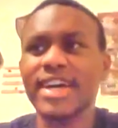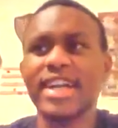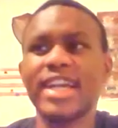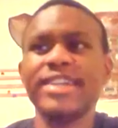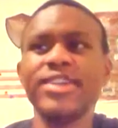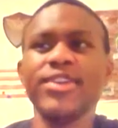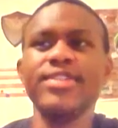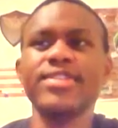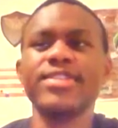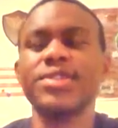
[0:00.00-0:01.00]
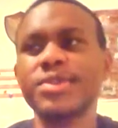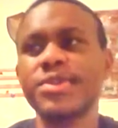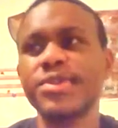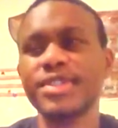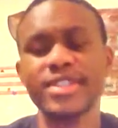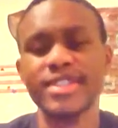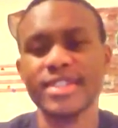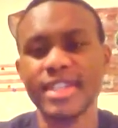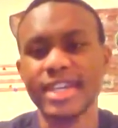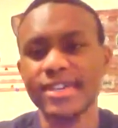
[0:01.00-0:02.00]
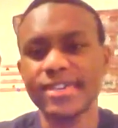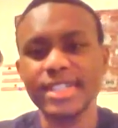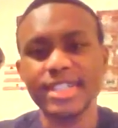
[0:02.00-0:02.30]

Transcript: I like dogs, they're cool. It's just they're loud.